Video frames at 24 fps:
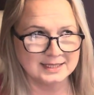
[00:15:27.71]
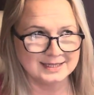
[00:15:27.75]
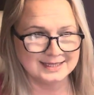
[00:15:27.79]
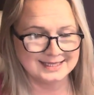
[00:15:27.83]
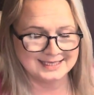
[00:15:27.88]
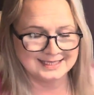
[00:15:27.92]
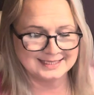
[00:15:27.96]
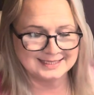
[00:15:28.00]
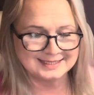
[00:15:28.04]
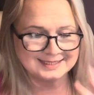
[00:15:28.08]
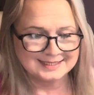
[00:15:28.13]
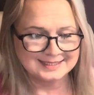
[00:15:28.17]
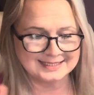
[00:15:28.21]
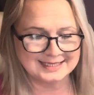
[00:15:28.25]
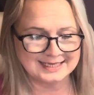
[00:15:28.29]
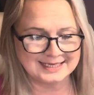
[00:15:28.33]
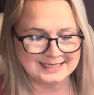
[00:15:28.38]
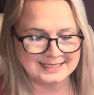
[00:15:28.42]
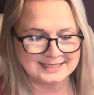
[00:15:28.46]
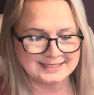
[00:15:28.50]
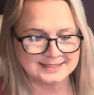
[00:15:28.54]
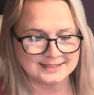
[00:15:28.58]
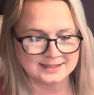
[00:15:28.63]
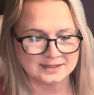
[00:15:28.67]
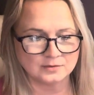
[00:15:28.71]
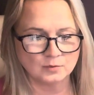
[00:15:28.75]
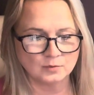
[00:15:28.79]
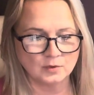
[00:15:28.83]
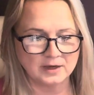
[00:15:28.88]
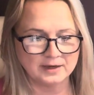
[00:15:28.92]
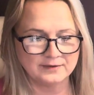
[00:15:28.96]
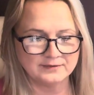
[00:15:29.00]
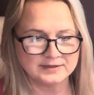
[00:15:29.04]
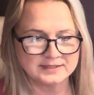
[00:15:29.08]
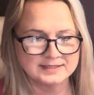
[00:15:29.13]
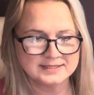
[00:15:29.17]
this season,
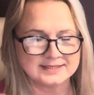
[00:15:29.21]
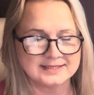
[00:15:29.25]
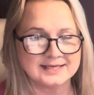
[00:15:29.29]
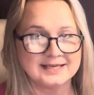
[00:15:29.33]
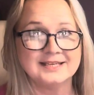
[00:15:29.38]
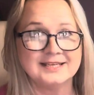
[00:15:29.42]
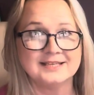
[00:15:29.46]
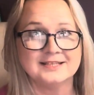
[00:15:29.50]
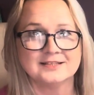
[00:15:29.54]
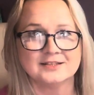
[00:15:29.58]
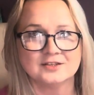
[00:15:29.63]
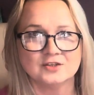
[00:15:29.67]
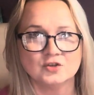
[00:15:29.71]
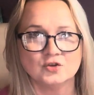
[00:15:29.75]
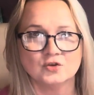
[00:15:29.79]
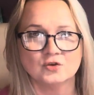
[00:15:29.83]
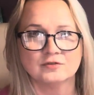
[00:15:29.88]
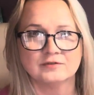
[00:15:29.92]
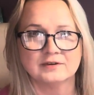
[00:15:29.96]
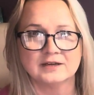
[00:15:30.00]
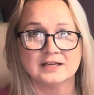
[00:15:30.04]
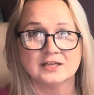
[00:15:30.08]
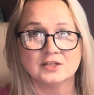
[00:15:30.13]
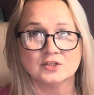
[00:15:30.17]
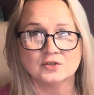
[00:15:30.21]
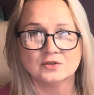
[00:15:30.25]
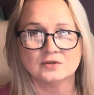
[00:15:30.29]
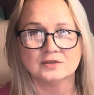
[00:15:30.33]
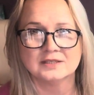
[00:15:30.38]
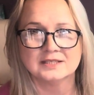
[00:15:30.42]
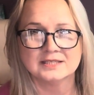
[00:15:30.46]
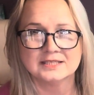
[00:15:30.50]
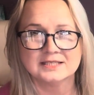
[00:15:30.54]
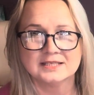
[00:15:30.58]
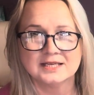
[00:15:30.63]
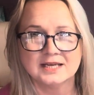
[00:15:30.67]
whatever season you're in as you're
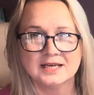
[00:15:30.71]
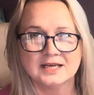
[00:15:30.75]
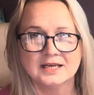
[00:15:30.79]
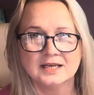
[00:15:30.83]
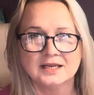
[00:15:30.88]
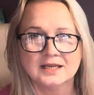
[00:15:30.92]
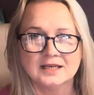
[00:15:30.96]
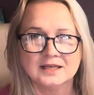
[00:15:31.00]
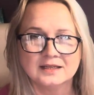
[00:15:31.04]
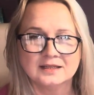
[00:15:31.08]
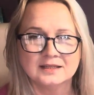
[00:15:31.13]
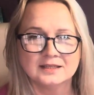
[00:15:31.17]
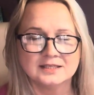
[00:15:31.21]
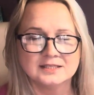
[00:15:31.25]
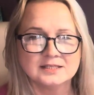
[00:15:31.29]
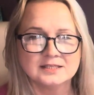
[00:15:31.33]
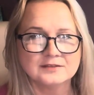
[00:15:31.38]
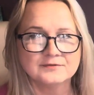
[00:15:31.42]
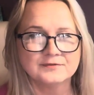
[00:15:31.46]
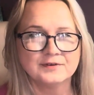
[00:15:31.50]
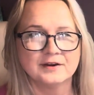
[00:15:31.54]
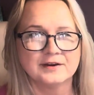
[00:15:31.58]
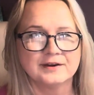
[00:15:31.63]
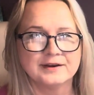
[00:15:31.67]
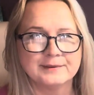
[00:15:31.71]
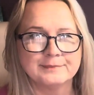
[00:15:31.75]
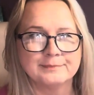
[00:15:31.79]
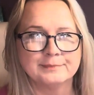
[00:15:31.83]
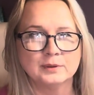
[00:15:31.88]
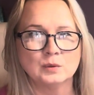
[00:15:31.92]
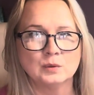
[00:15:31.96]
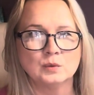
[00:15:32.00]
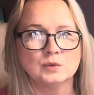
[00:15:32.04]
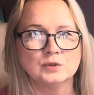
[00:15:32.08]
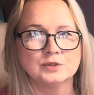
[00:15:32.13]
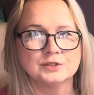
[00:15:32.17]
listening, this is very
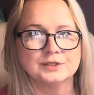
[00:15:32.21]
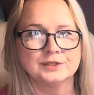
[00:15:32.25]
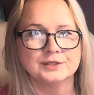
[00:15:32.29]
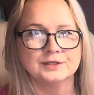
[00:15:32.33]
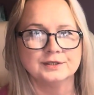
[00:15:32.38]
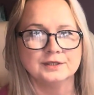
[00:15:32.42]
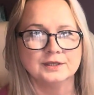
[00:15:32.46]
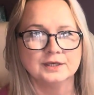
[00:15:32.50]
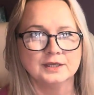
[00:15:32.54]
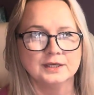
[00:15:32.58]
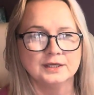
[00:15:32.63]
important.